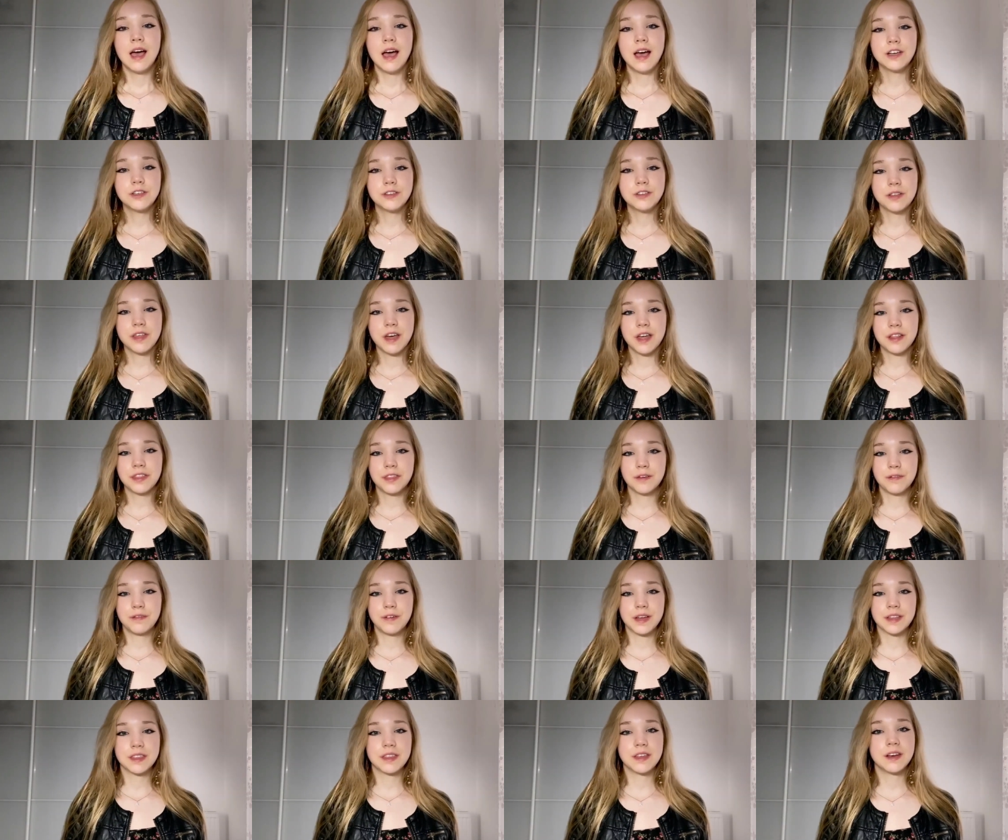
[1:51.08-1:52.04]
Add to that the
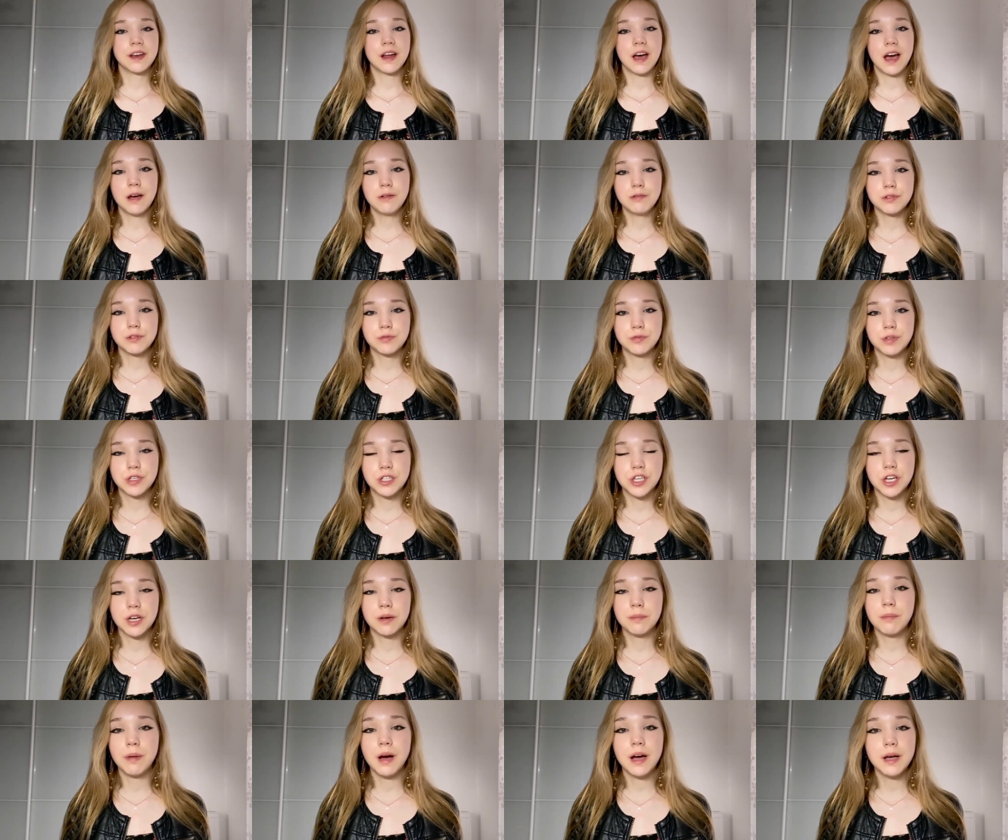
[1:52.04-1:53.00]
fact that I was
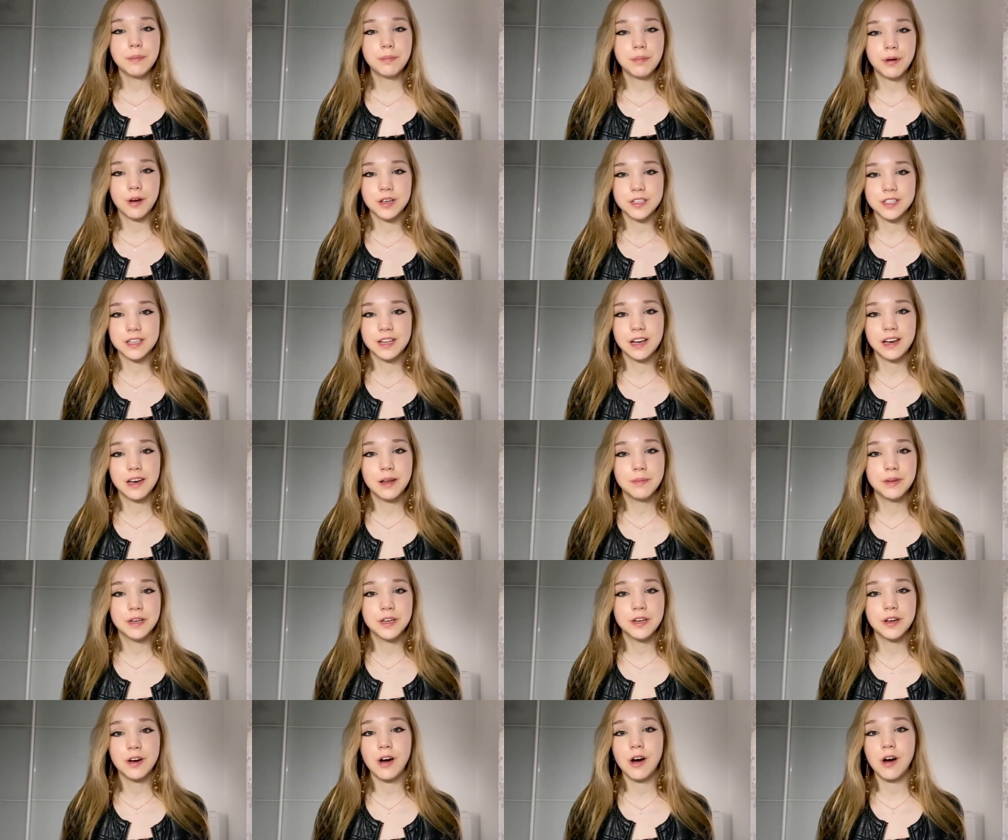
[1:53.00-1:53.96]
reaching my personal
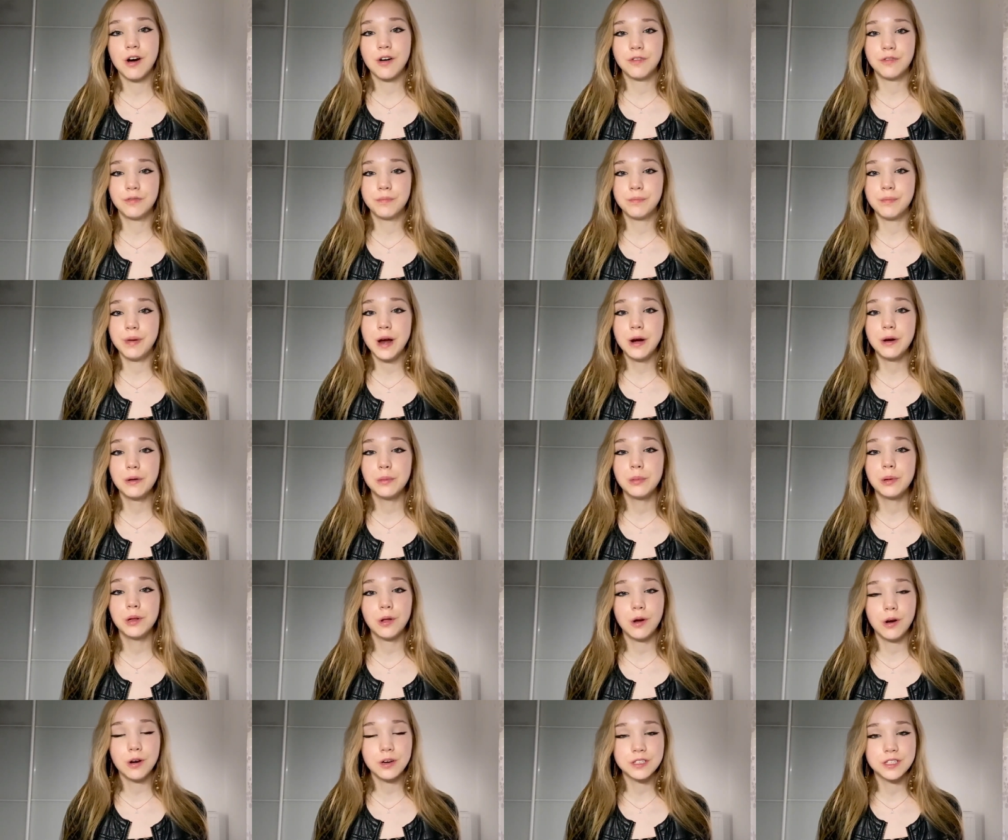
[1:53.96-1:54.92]
limit of
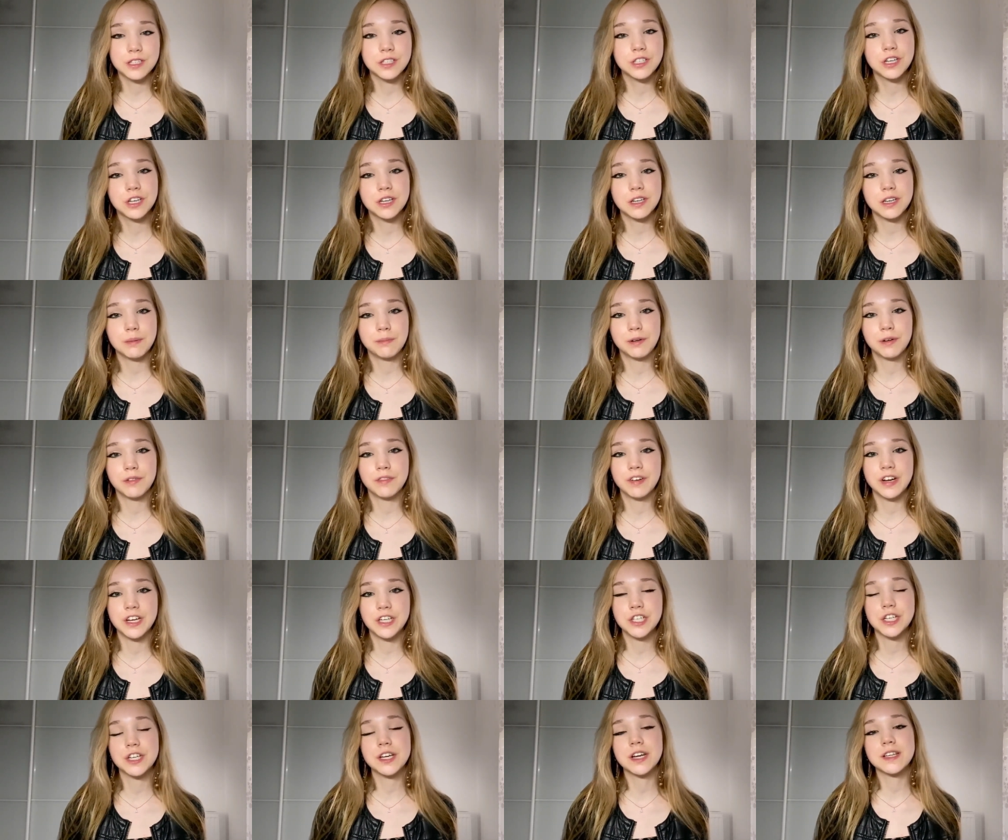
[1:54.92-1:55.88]
bearable oxygen
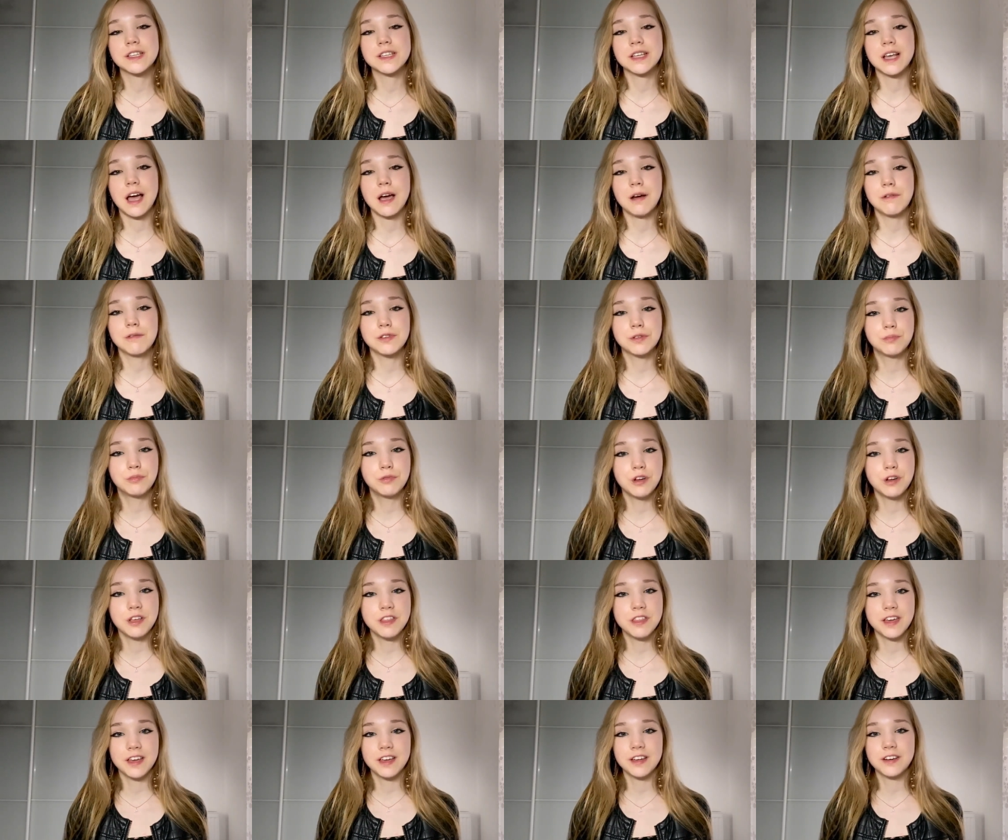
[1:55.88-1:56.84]
deprivation as I was
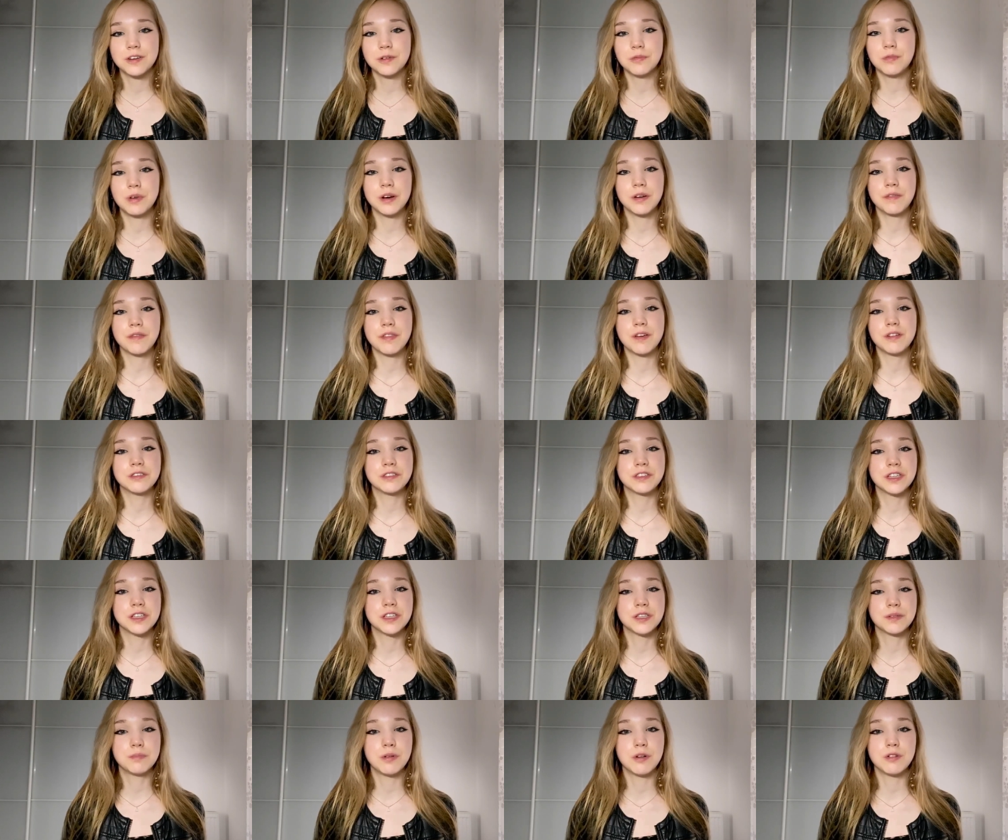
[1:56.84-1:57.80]
breathing into one of those
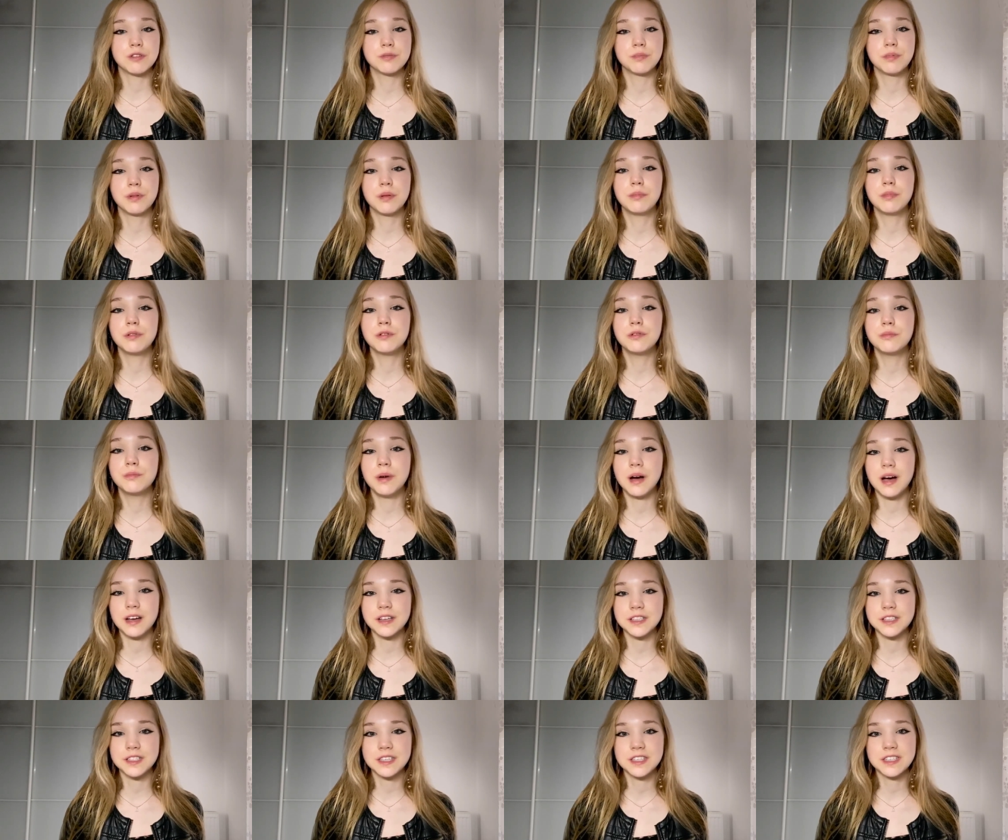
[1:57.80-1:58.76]
disposable blue
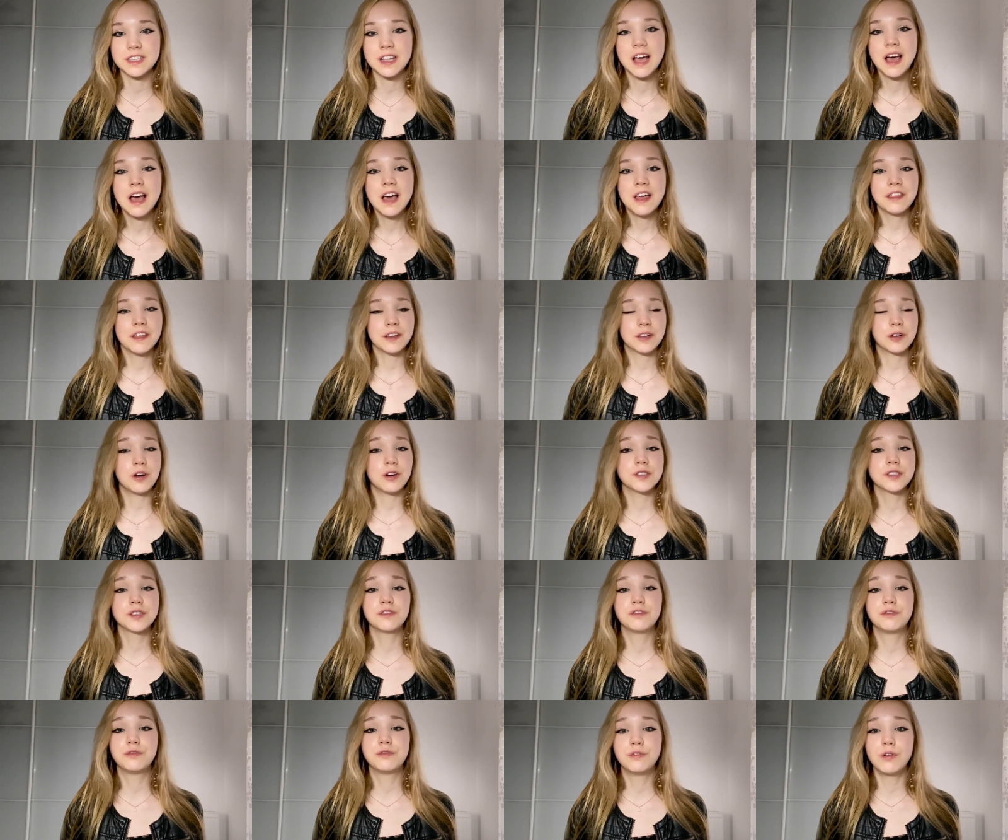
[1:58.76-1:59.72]
masks that cost
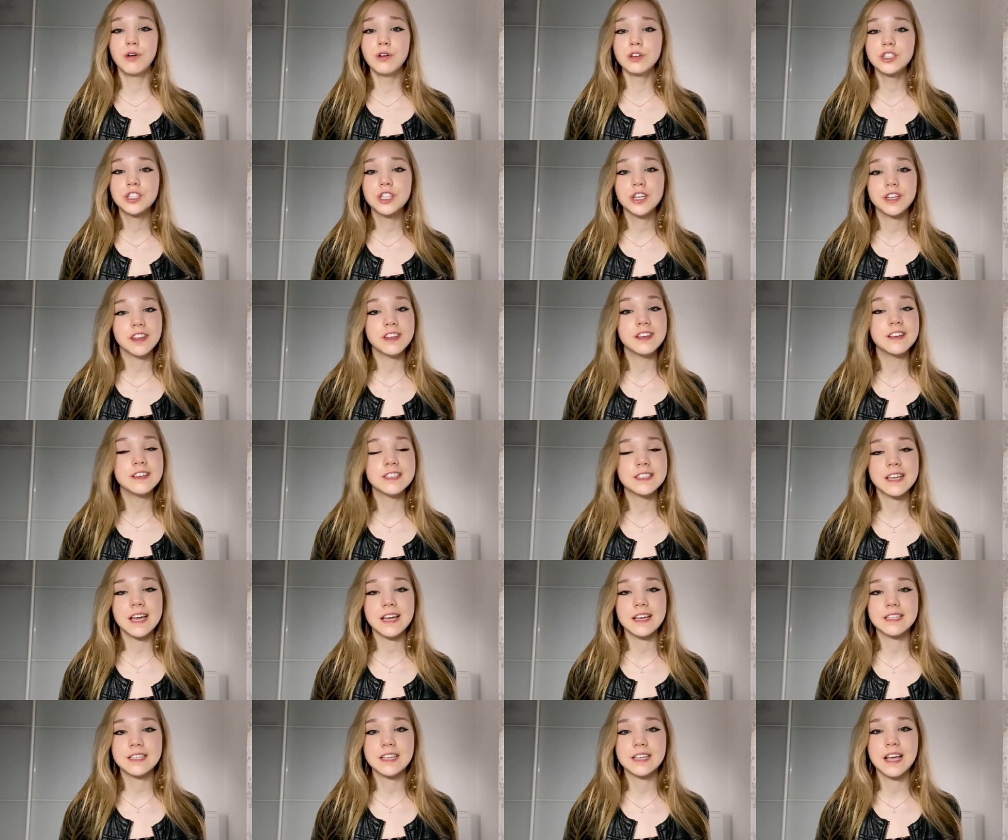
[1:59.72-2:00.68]
a fortune these
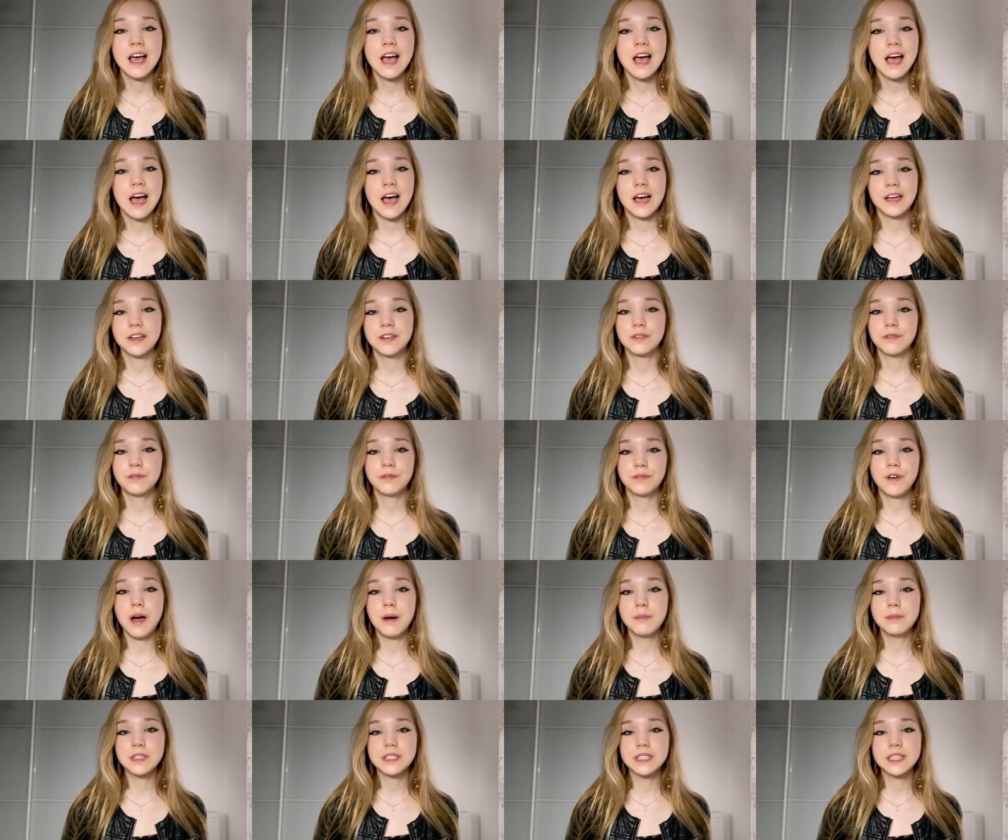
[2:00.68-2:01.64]
days at
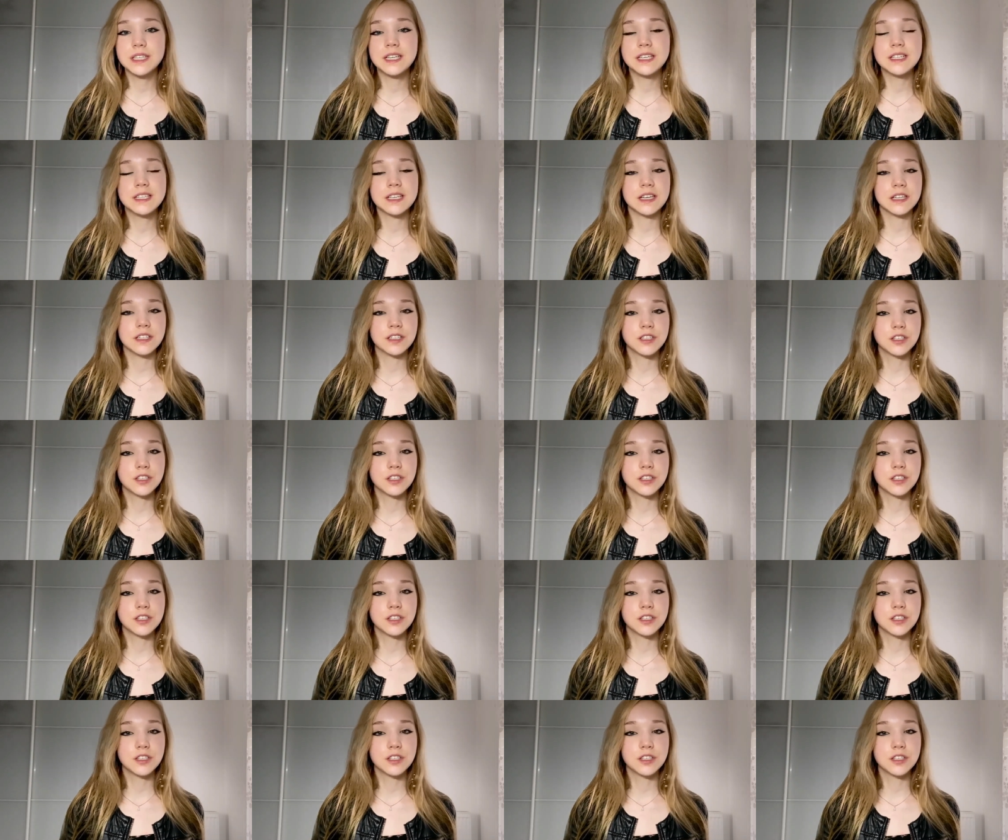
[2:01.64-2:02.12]
pharmacies and